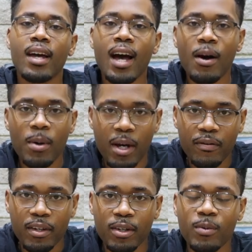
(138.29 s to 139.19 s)

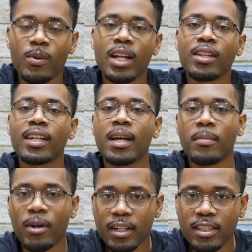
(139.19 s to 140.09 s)
However, when I look at
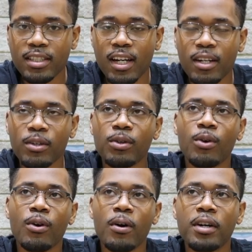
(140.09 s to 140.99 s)
market cycle
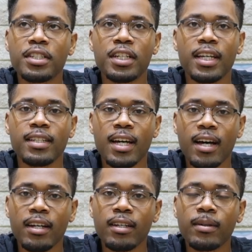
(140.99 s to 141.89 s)
or on-chain
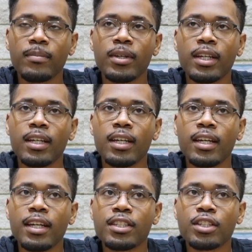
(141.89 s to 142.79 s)
data,
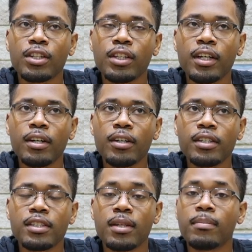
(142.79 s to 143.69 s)
it's
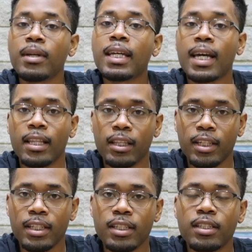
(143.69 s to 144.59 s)
clear to me at
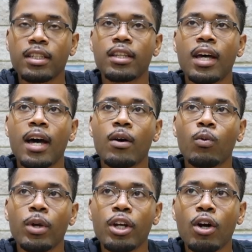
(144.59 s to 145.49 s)
least that
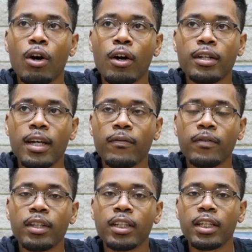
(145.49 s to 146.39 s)
we are
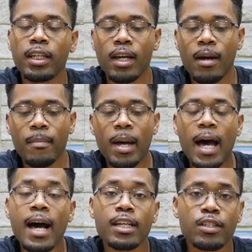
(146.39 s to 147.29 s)
definitely
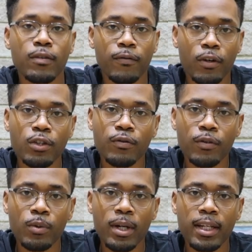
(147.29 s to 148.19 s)
past the first
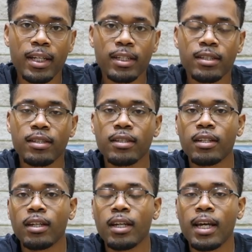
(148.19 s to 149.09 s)
few innings
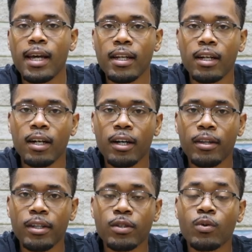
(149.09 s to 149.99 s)
in
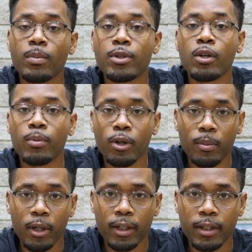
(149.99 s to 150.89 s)
this crypto bull
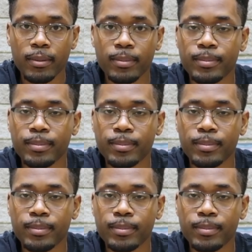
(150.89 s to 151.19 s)
market.